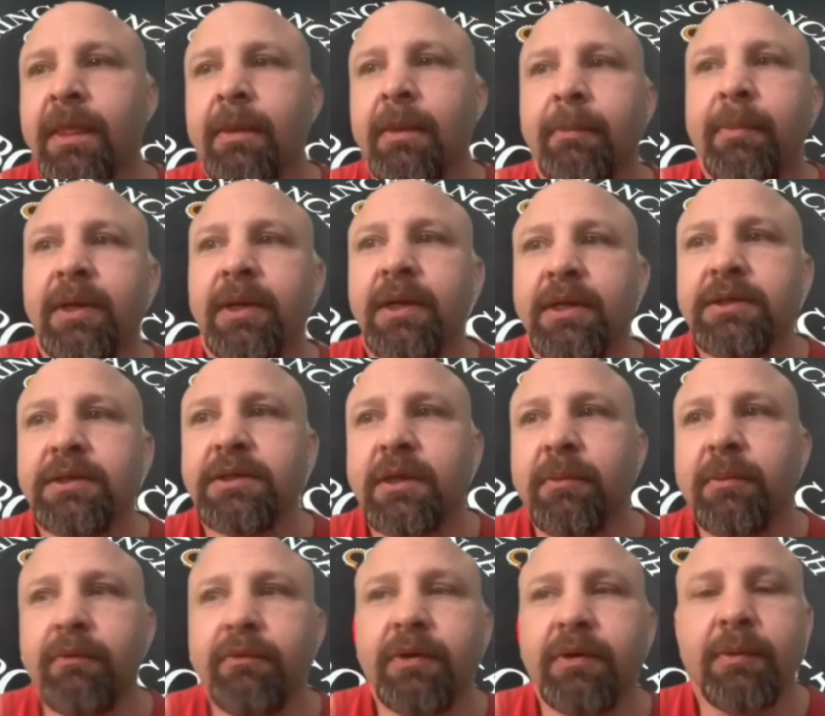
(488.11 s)
But he needs to come
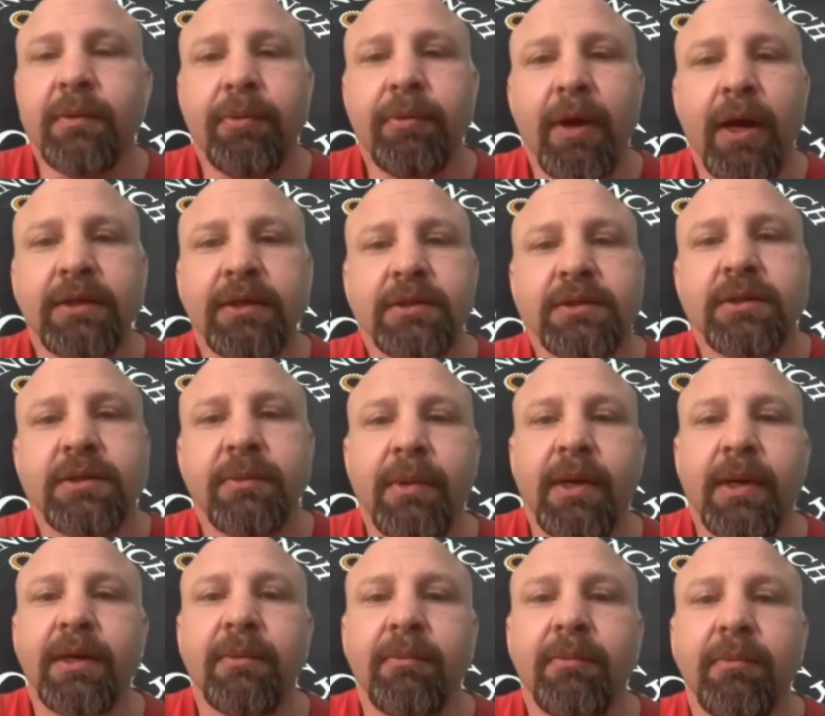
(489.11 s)
over here and practice to make
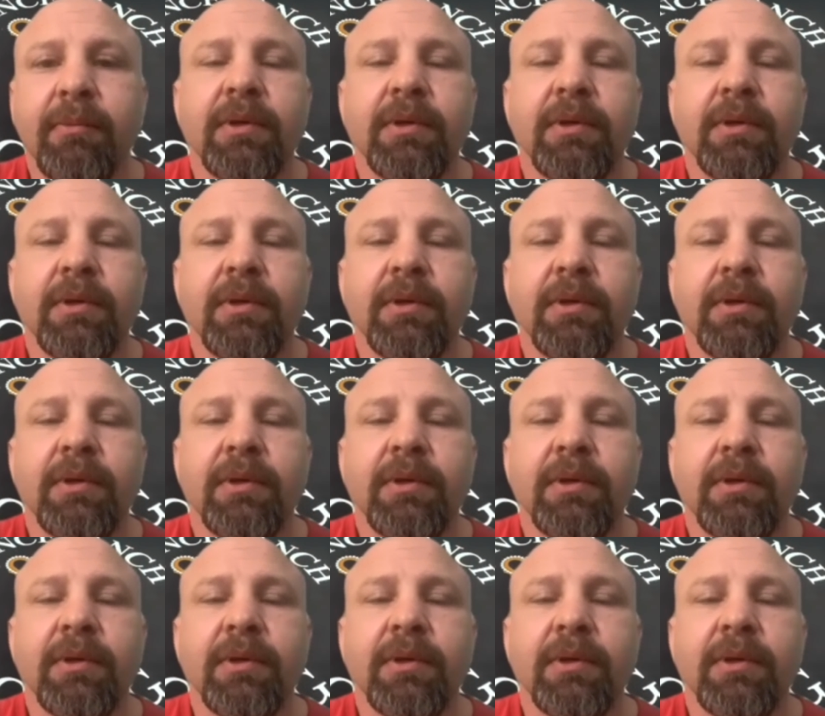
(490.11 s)
him.